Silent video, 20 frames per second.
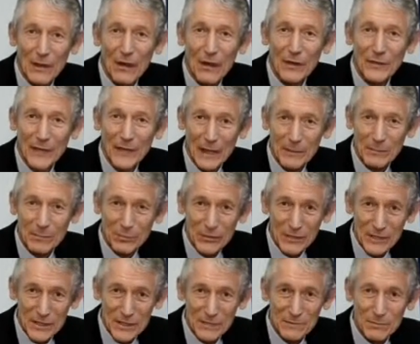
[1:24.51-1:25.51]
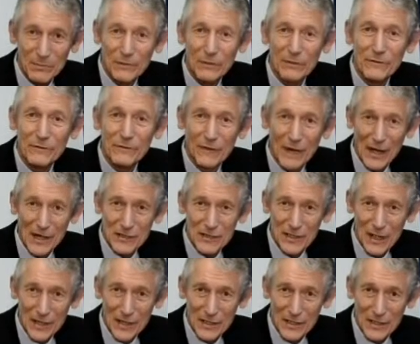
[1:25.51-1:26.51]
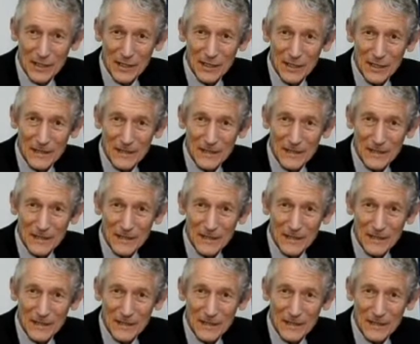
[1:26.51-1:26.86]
on that principle of franchising.